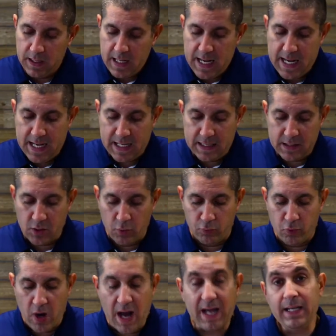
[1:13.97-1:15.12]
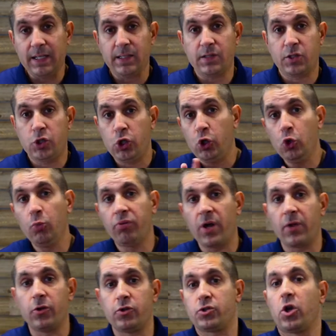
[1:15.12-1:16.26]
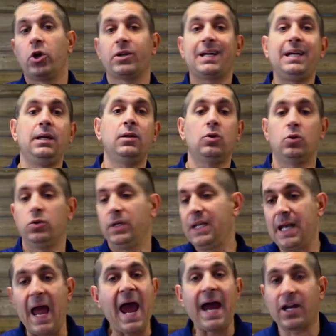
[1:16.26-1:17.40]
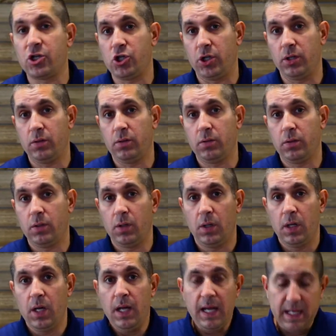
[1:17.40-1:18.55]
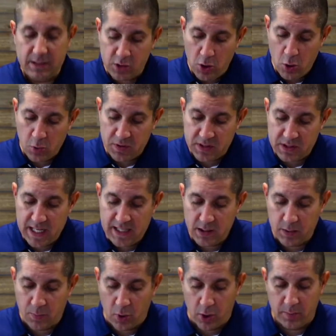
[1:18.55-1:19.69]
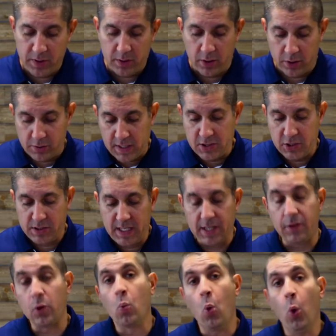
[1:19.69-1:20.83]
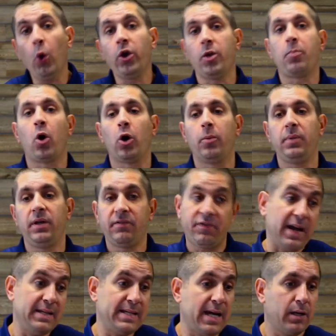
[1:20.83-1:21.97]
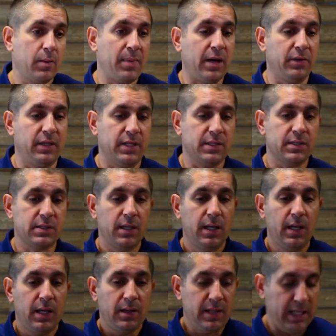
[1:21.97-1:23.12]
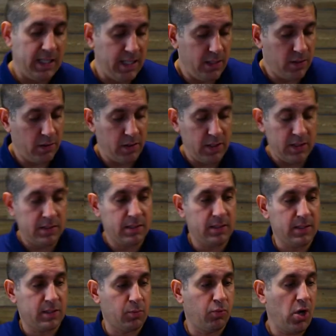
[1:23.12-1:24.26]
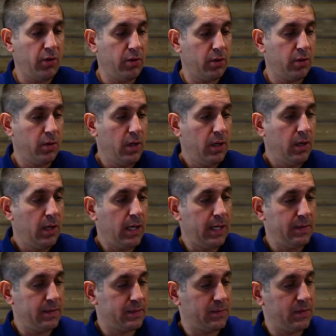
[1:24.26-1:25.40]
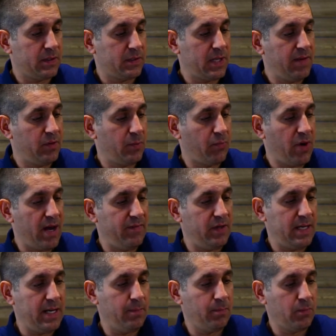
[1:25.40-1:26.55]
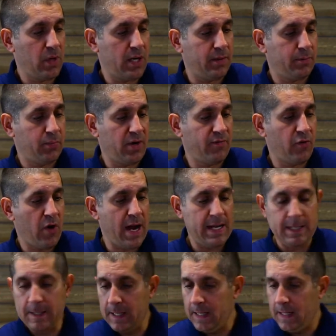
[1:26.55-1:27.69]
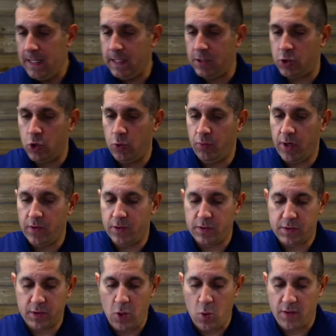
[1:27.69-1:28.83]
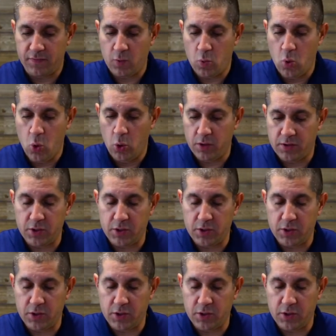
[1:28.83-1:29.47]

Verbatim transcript: And Ryan's two brothers are killed in action. And so the State Department, or I should say the War Department, finds out about this that here is this brother uh, this, this the private named uh, Ryan and his two brothers go off to war.